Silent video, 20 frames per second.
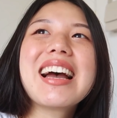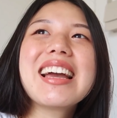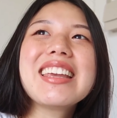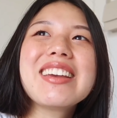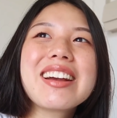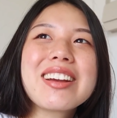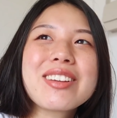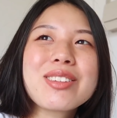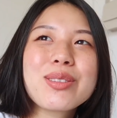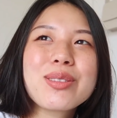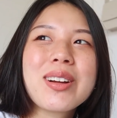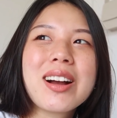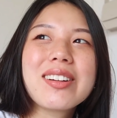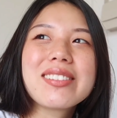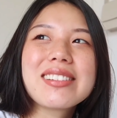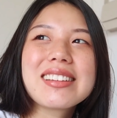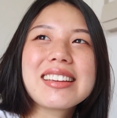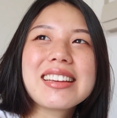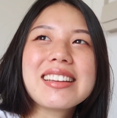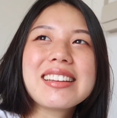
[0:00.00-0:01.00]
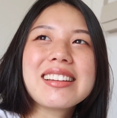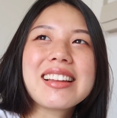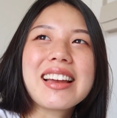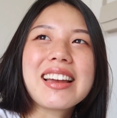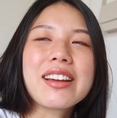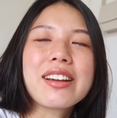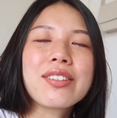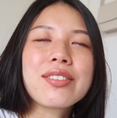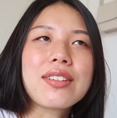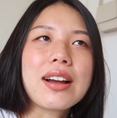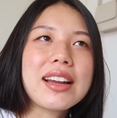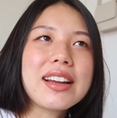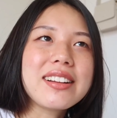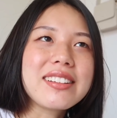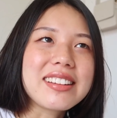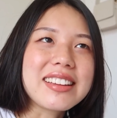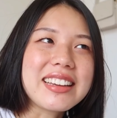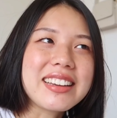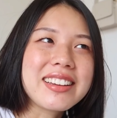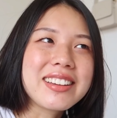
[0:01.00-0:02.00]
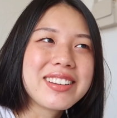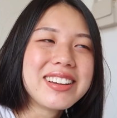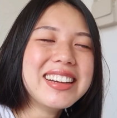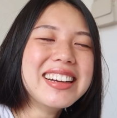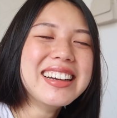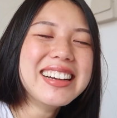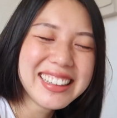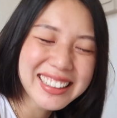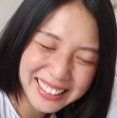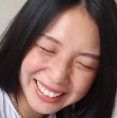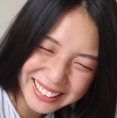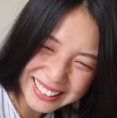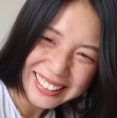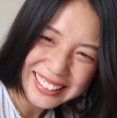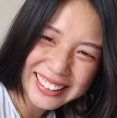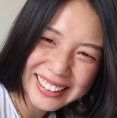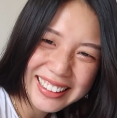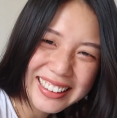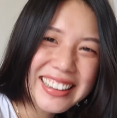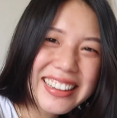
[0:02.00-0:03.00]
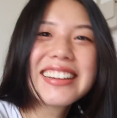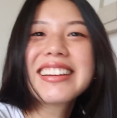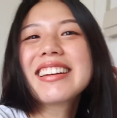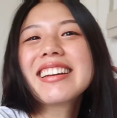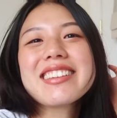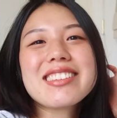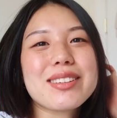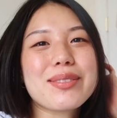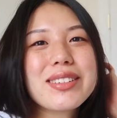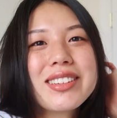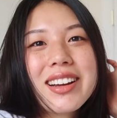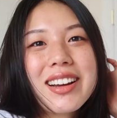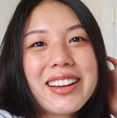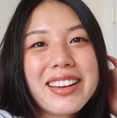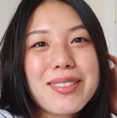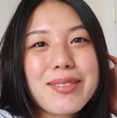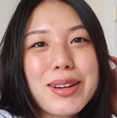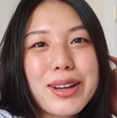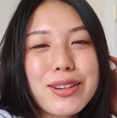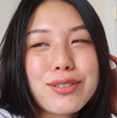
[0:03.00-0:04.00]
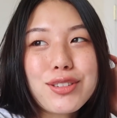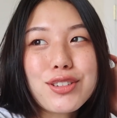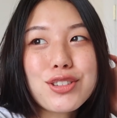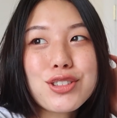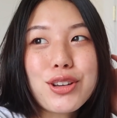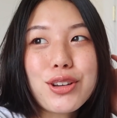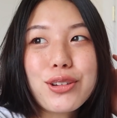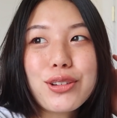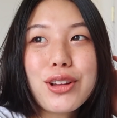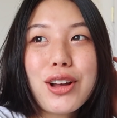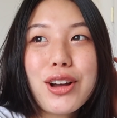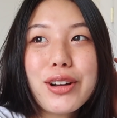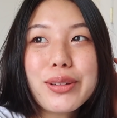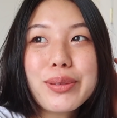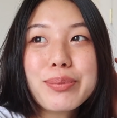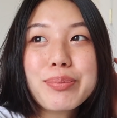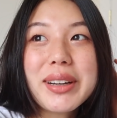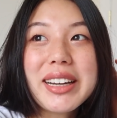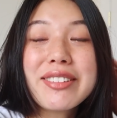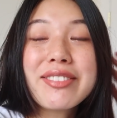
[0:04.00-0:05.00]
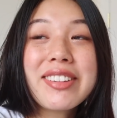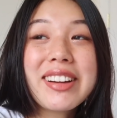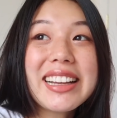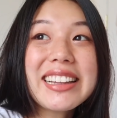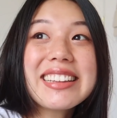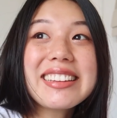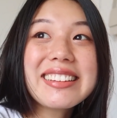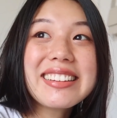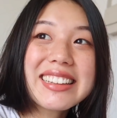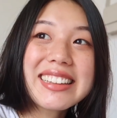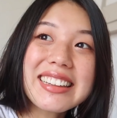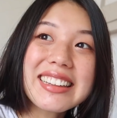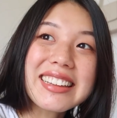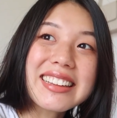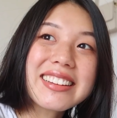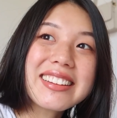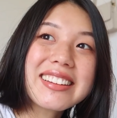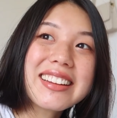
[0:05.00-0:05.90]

You guys are probably like, finally, because I've been talking about it for so long, but I finally did it.